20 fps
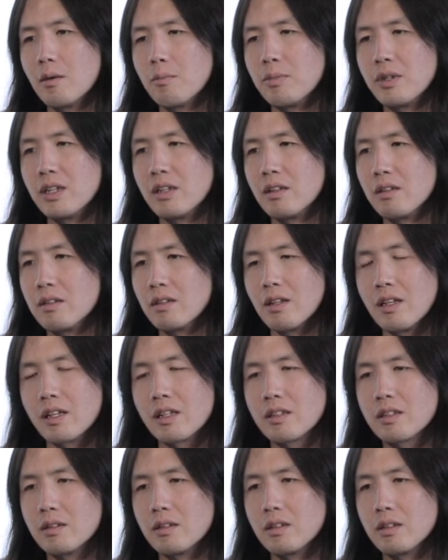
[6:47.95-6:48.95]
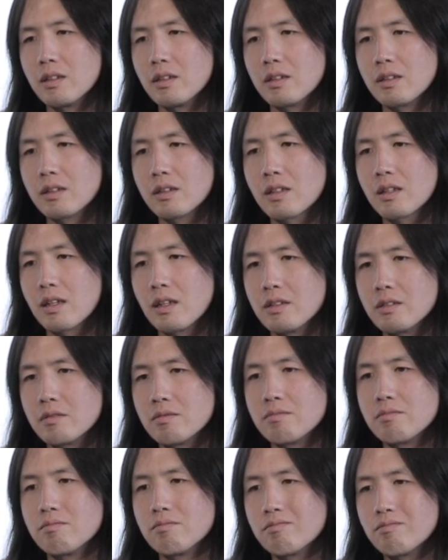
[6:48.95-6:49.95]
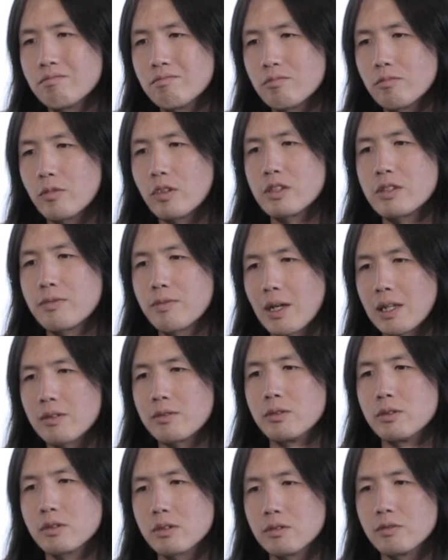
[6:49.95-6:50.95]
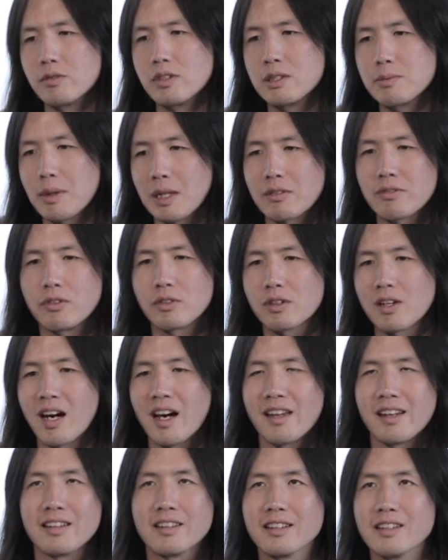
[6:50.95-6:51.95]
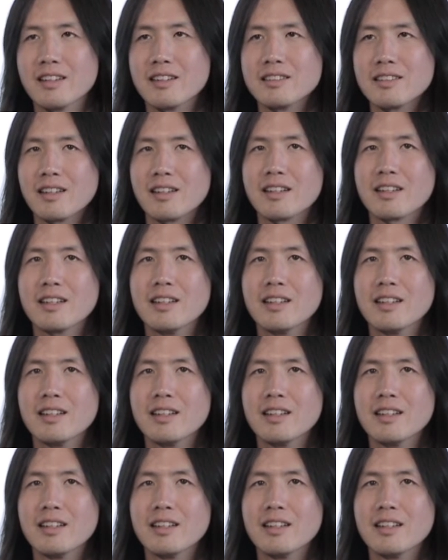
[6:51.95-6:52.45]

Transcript: being like the kind of respectful guy that he is. Like